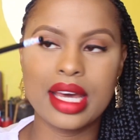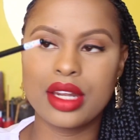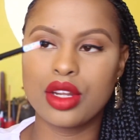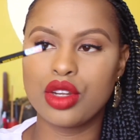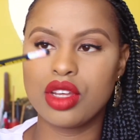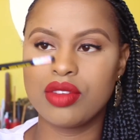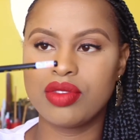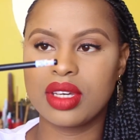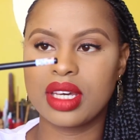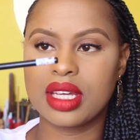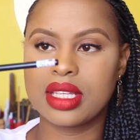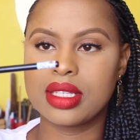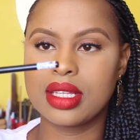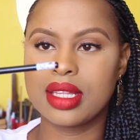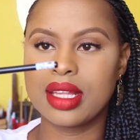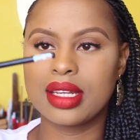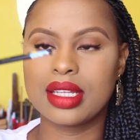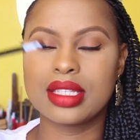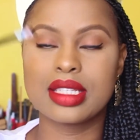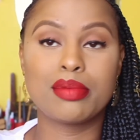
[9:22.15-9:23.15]
I don't know if you can see
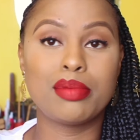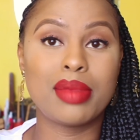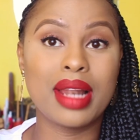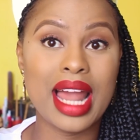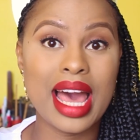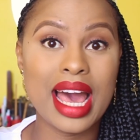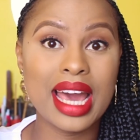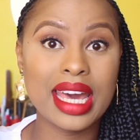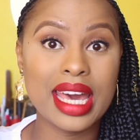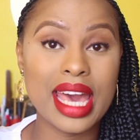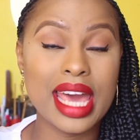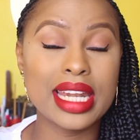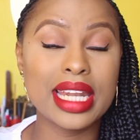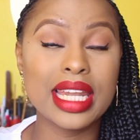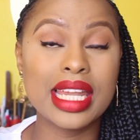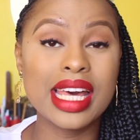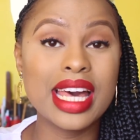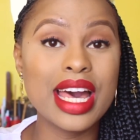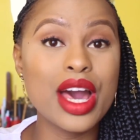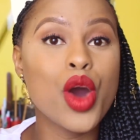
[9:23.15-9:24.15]
that. It's black,
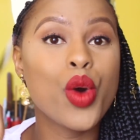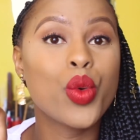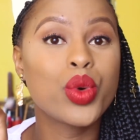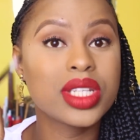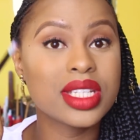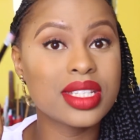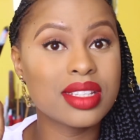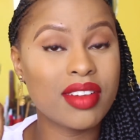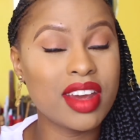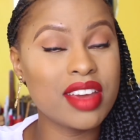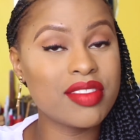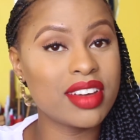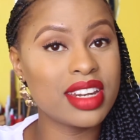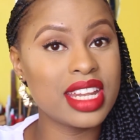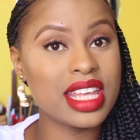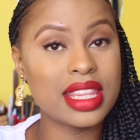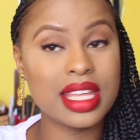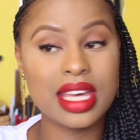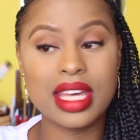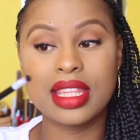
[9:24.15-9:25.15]
and which is a very
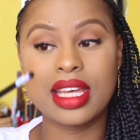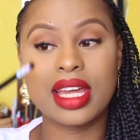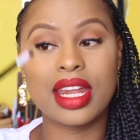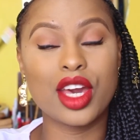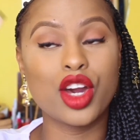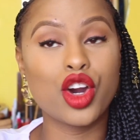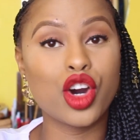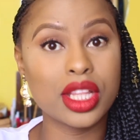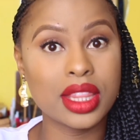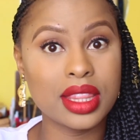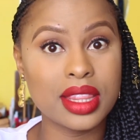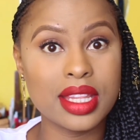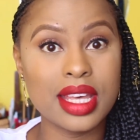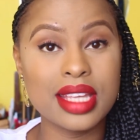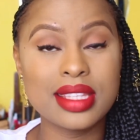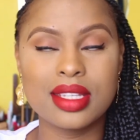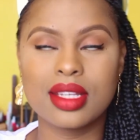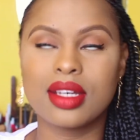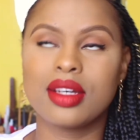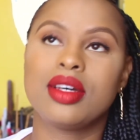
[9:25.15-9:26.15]
funny thing that I got.
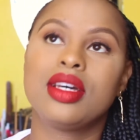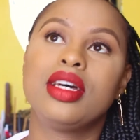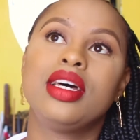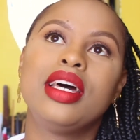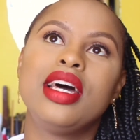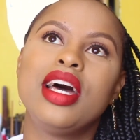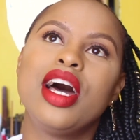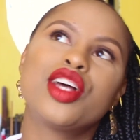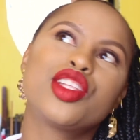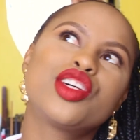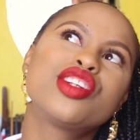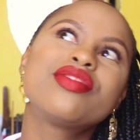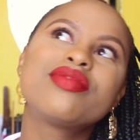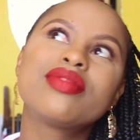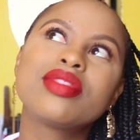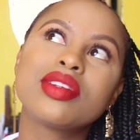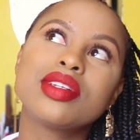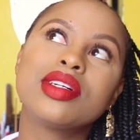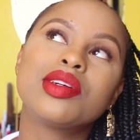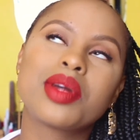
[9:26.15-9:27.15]

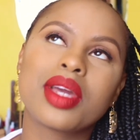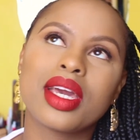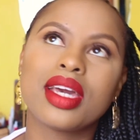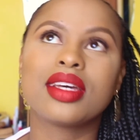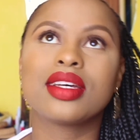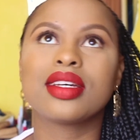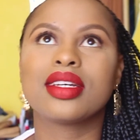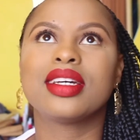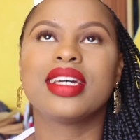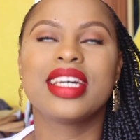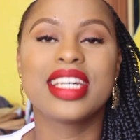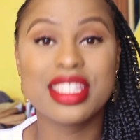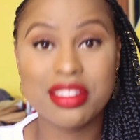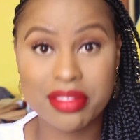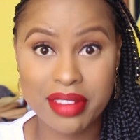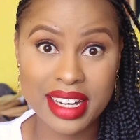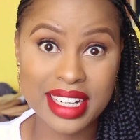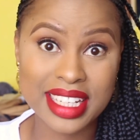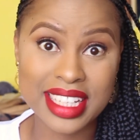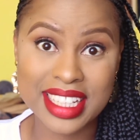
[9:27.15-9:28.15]
Okay, it's
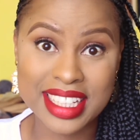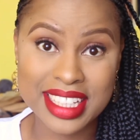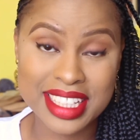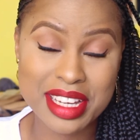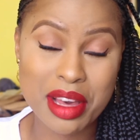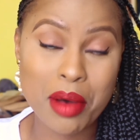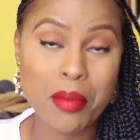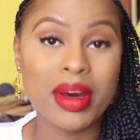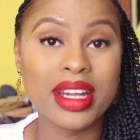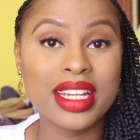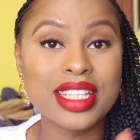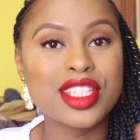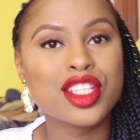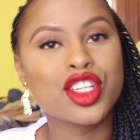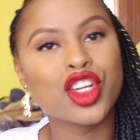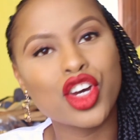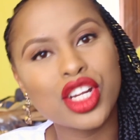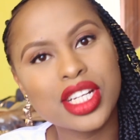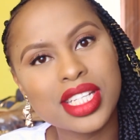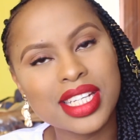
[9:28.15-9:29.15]
funny, but it's
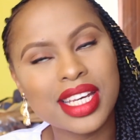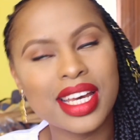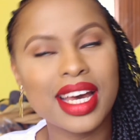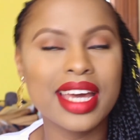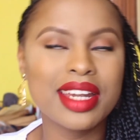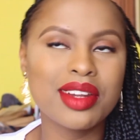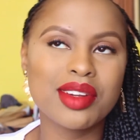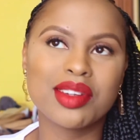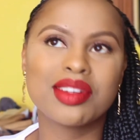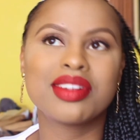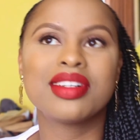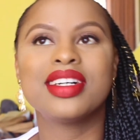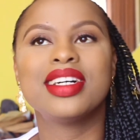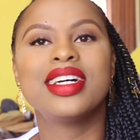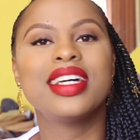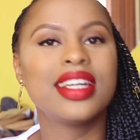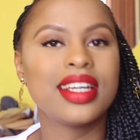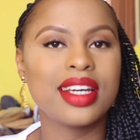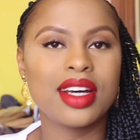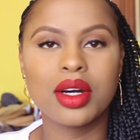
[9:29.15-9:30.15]
not, I don't know.
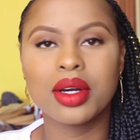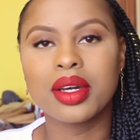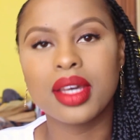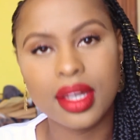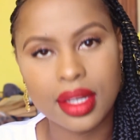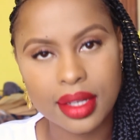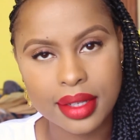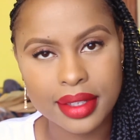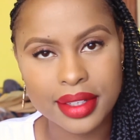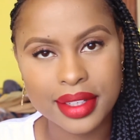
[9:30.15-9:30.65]
Okay.